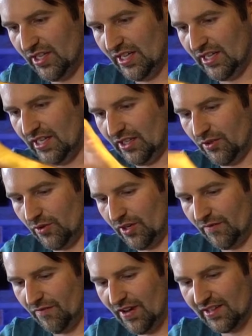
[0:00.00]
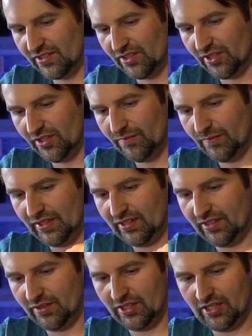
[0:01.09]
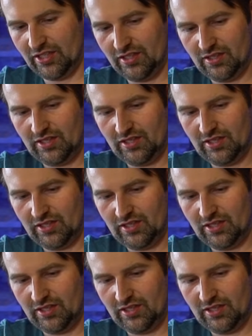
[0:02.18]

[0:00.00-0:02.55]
And it growing faster means it's gonna